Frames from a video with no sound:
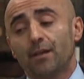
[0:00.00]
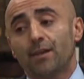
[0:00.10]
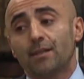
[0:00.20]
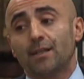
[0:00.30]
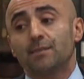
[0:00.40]
And I
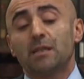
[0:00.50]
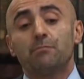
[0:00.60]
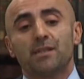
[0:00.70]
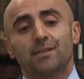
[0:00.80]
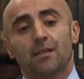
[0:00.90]
think that has
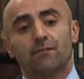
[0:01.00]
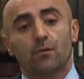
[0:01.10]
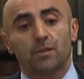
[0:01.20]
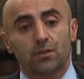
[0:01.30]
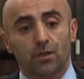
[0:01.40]
been missing
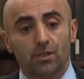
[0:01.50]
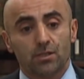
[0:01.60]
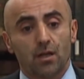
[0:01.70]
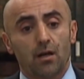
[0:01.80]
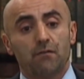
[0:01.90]
from the
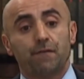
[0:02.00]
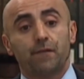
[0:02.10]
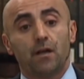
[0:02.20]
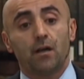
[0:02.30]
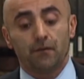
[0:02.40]
Turkish uh,
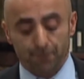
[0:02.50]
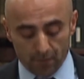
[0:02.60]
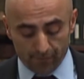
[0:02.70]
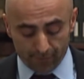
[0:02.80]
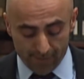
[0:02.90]

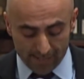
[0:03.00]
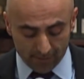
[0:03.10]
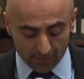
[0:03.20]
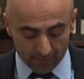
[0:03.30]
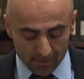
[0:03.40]
uh,
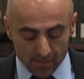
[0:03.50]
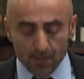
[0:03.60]
vernacular.